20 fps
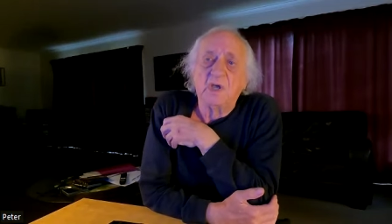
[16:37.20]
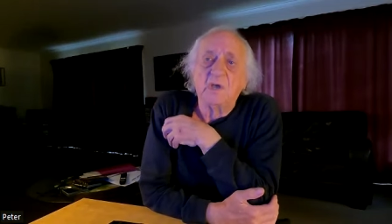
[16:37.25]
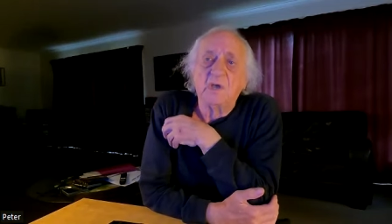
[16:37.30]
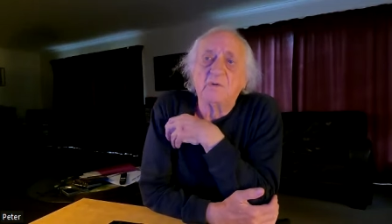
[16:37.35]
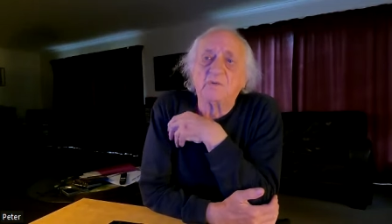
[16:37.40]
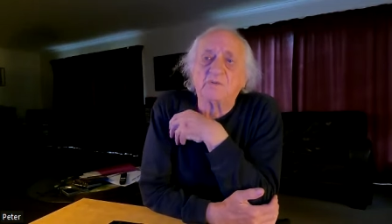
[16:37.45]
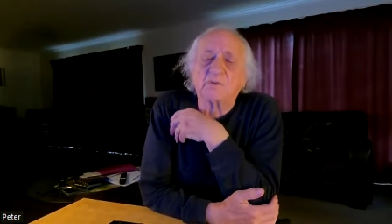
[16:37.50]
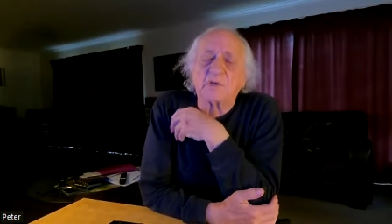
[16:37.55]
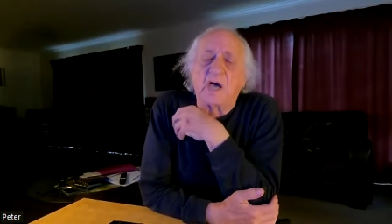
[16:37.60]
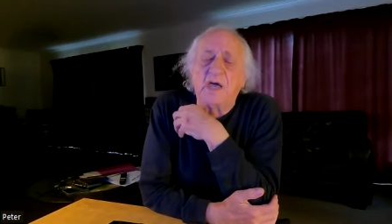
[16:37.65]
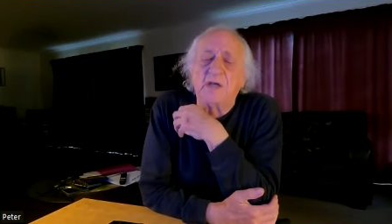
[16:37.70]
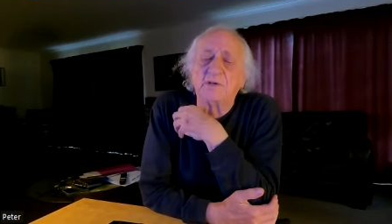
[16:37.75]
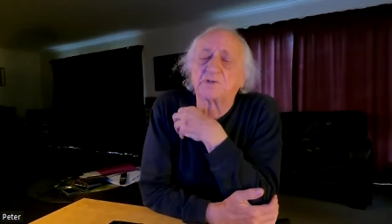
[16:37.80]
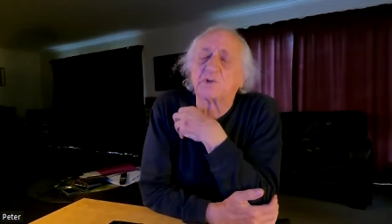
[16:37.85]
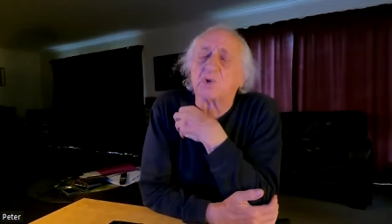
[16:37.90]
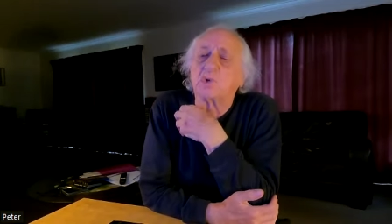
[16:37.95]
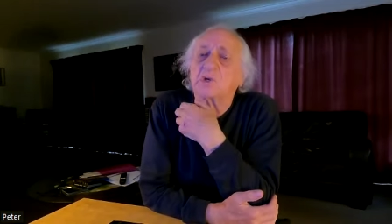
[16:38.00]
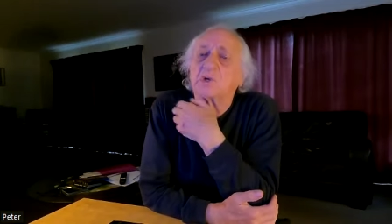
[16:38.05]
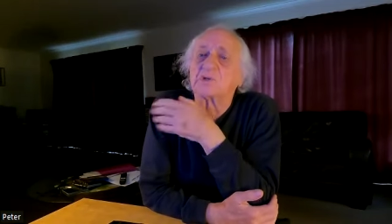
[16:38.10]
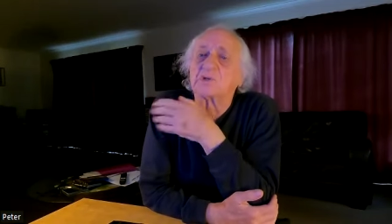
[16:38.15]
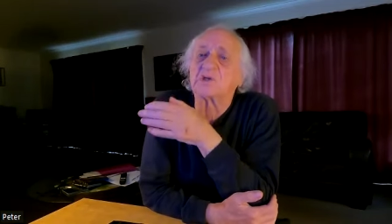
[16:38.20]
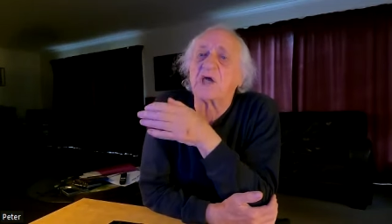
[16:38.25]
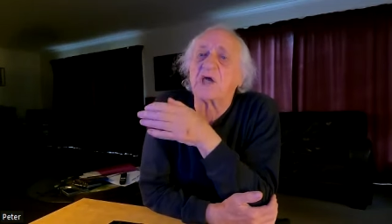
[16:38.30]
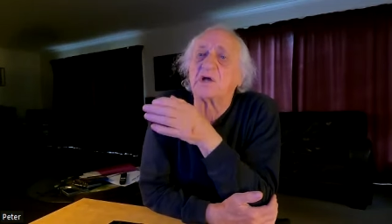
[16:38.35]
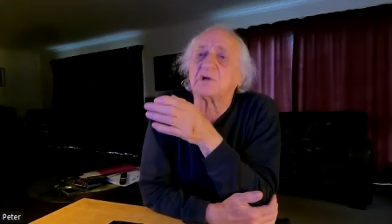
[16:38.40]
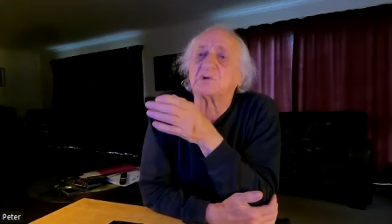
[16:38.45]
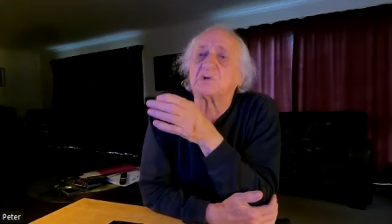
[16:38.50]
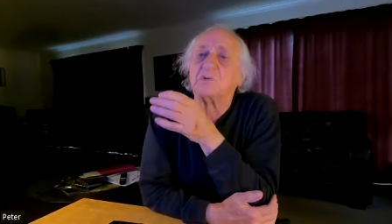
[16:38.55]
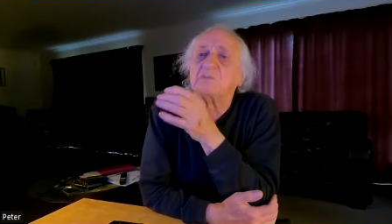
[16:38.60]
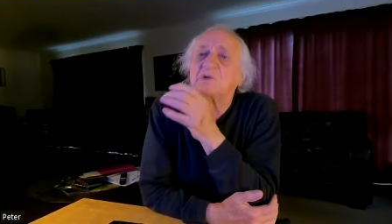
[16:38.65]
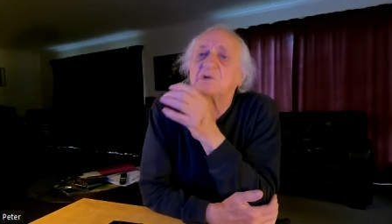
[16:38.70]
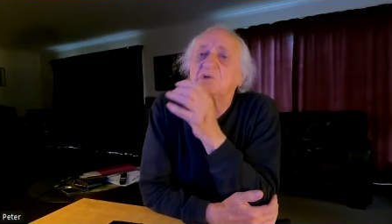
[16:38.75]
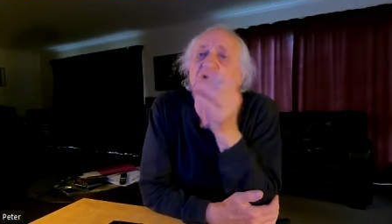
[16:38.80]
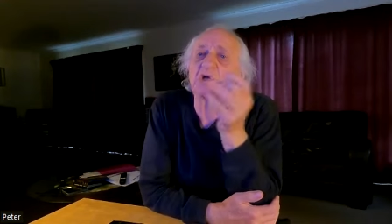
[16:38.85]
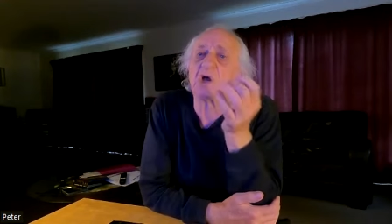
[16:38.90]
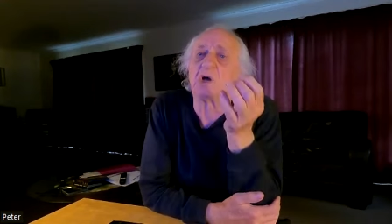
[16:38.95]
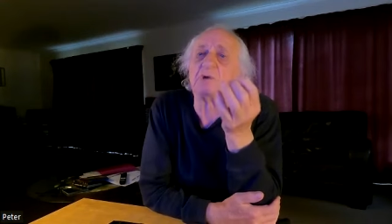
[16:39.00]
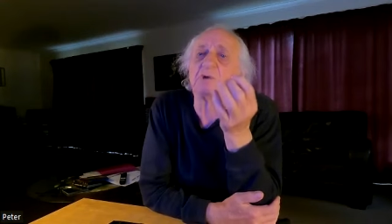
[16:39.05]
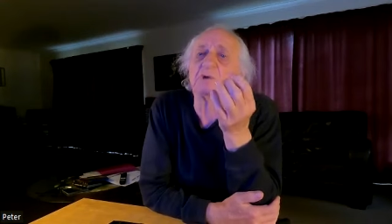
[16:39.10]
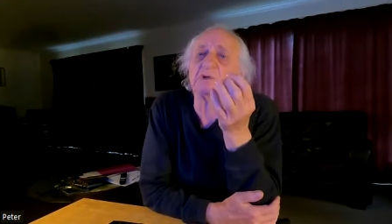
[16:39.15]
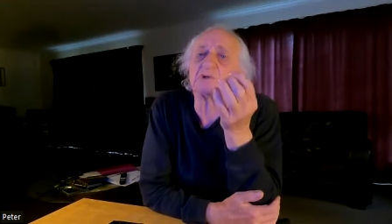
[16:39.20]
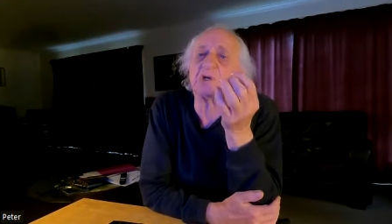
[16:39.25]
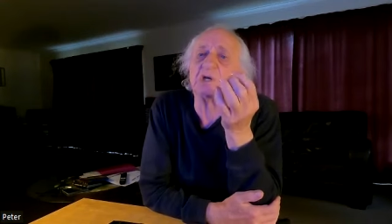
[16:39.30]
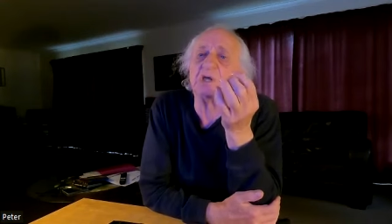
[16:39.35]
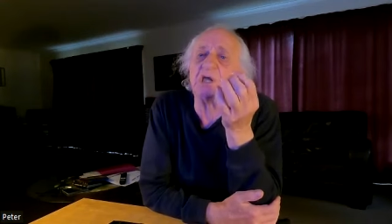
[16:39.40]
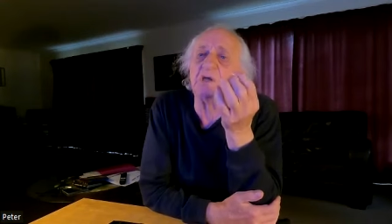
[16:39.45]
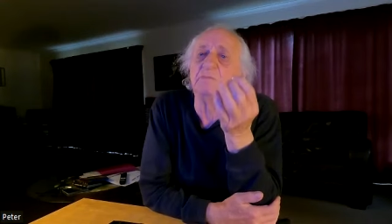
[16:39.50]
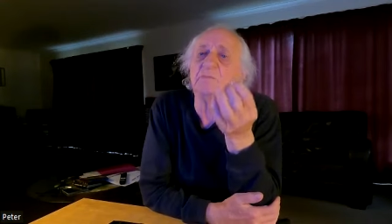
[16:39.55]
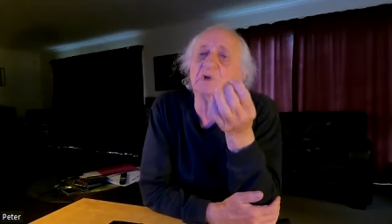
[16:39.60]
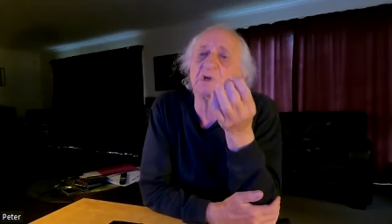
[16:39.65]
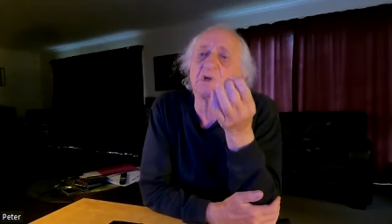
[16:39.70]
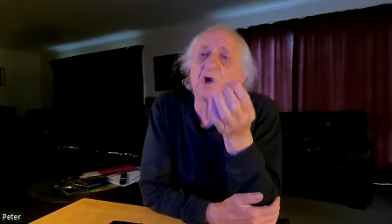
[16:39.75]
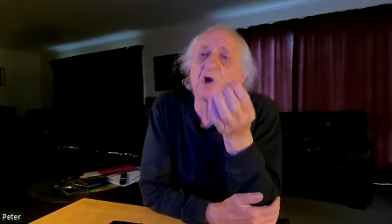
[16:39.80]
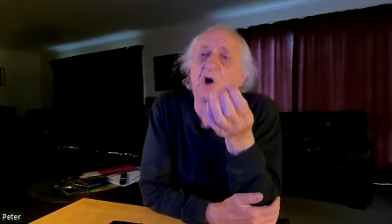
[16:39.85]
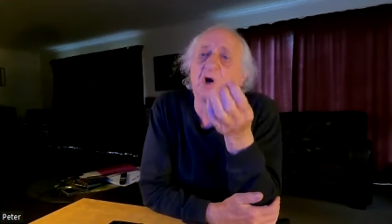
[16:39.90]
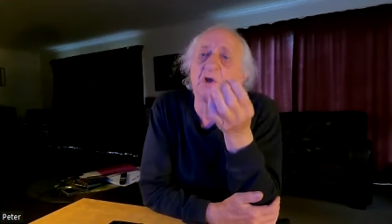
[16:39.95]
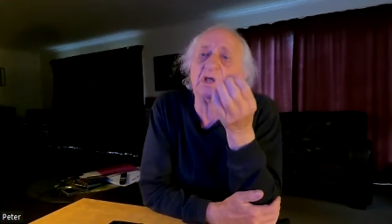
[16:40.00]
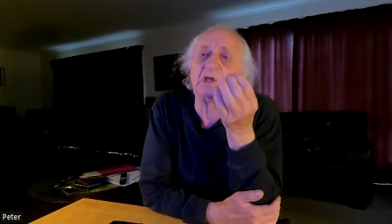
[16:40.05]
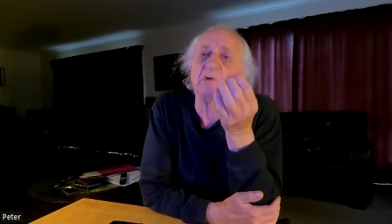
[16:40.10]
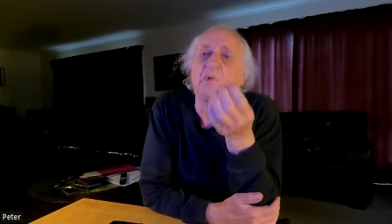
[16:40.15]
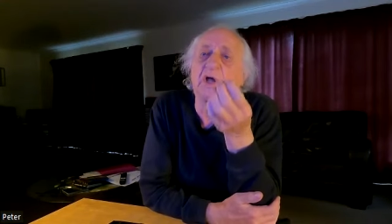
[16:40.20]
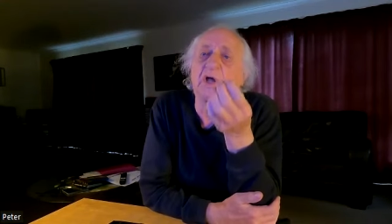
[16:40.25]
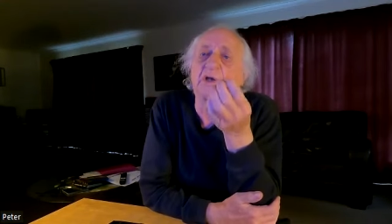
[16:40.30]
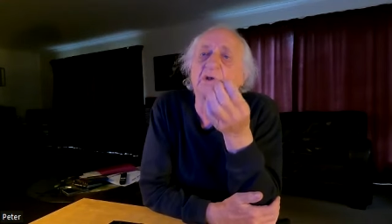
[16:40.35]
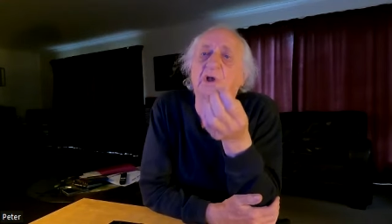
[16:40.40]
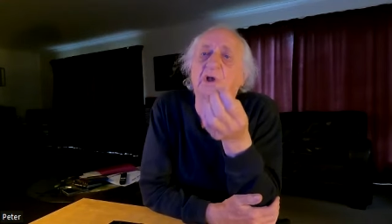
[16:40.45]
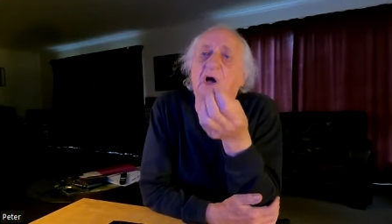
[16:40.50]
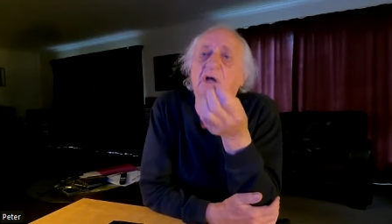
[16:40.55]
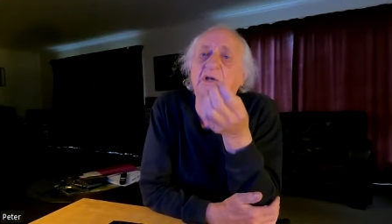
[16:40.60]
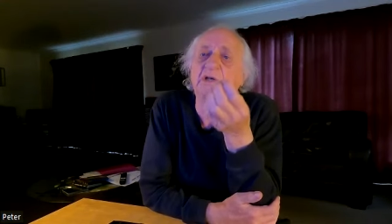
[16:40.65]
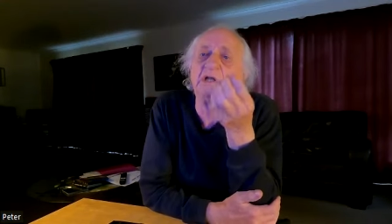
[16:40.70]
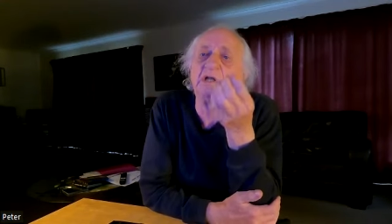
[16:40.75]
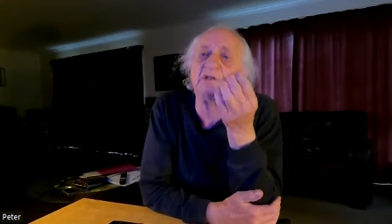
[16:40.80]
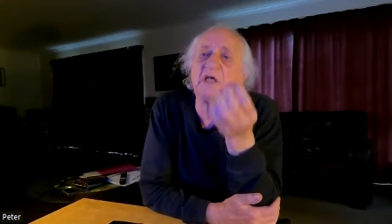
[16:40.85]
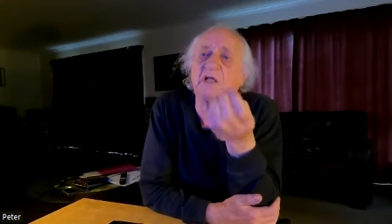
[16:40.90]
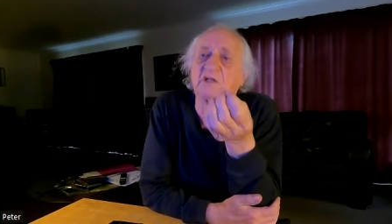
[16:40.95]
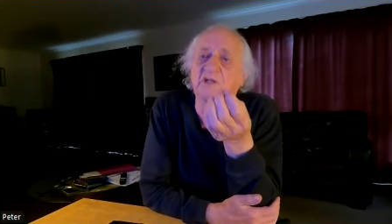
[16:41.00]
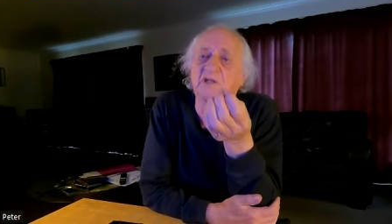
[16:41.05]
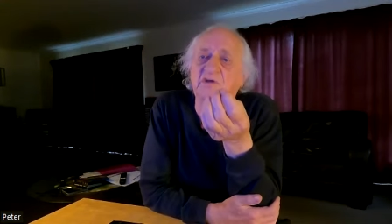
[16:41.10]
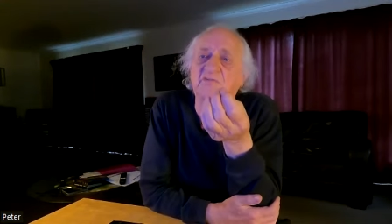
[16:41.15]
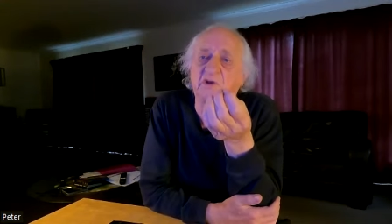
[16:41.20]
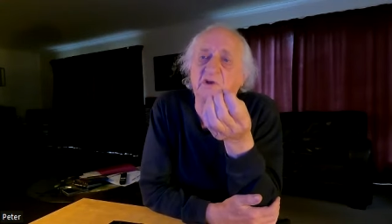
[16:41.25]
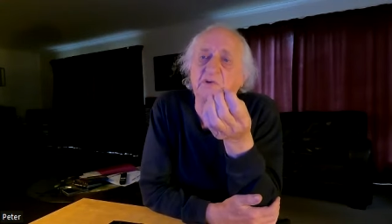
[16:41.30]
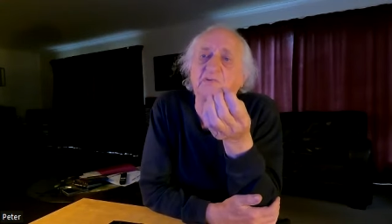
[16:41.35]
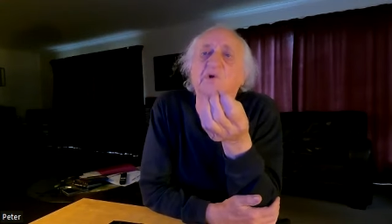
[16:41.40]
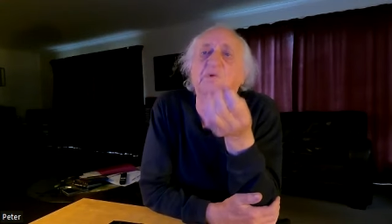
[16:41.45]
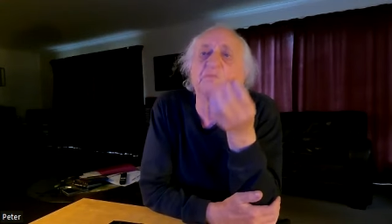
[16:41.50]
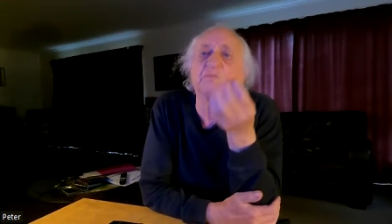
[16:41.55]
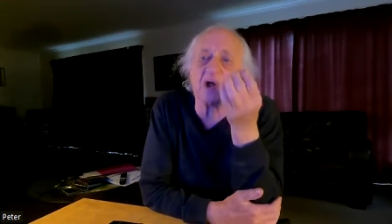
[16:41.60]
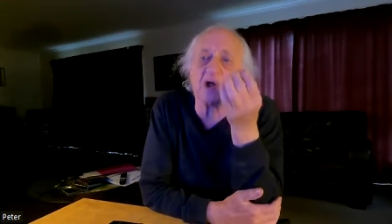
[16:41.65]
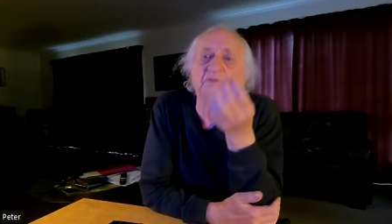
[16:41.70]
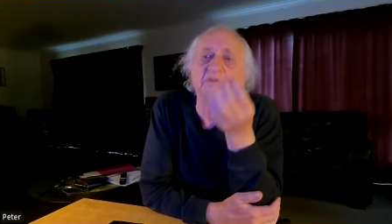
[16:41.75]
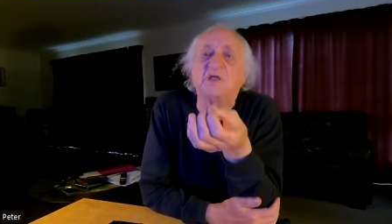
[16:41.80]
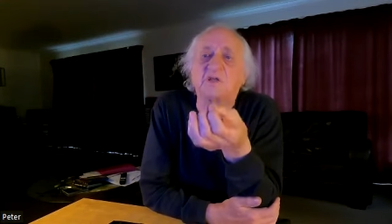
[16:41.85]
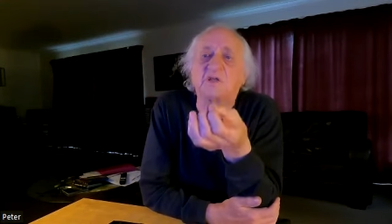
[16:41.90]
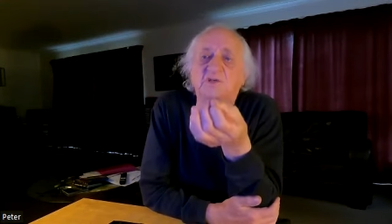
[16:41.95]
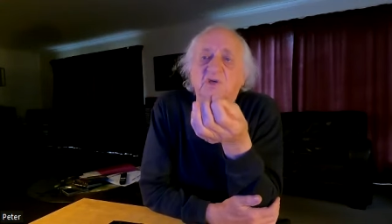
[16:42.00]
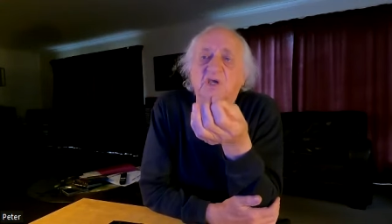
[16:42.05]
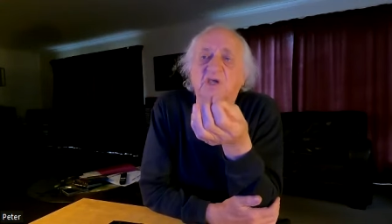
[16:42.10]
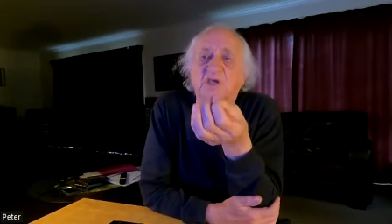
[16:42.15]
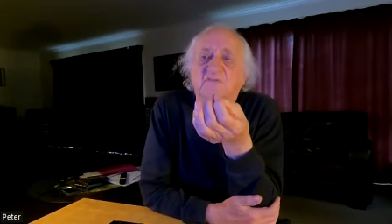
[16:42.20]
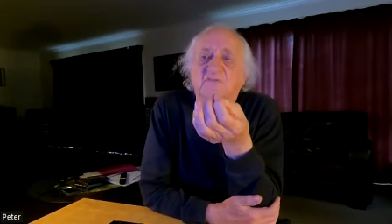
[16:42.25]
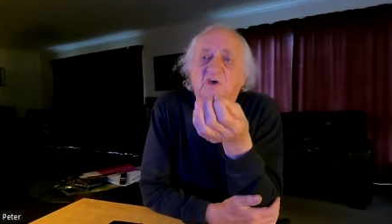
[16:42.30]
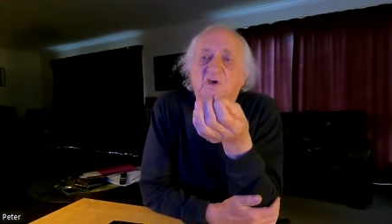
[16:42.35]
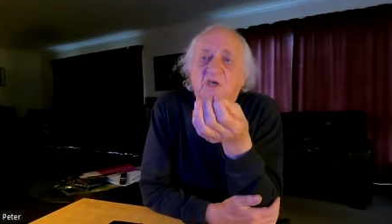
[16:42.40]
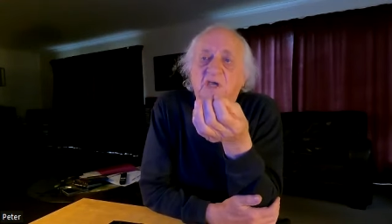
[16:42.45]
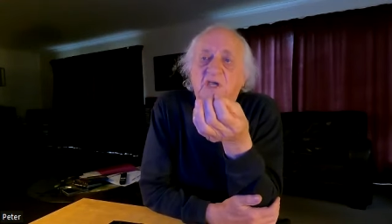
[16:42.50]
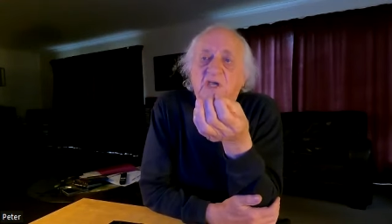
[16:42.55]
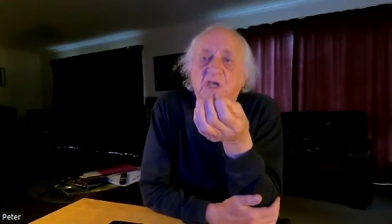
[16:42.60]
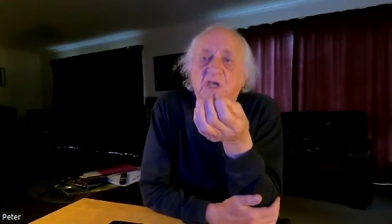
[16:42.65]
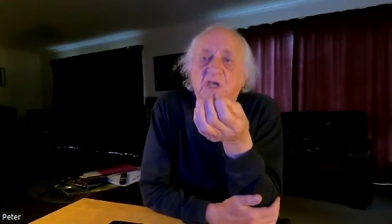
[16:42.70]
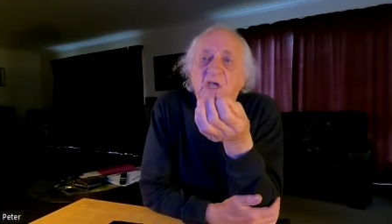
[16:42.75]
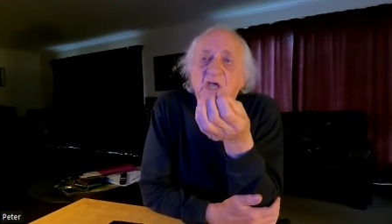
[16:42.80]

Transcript: and took it down to him and showed it to him and Connie one night in their living room on their TV,